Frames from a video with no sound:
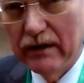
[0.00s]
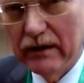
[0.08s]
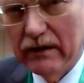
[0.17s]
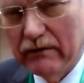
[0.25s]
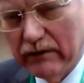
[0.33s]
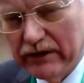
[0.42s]

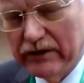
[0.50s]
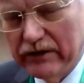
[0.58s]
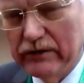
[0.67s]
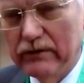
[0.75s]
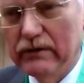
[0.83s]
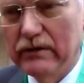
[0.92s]
when
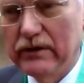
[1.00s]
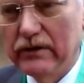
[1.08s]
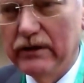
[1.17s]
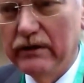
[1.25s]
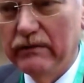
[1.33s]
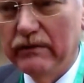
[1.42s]
you
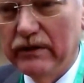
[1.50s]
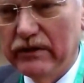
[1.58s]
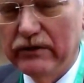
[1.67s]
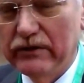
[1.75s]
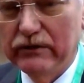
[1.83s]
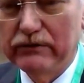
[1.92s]

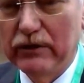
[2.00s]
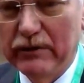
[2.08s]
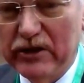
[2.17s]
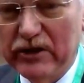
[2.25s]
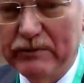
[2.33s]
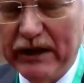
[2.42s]
do
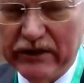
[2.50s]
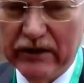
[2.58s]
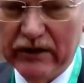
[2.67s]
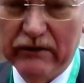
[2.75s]
robots better. The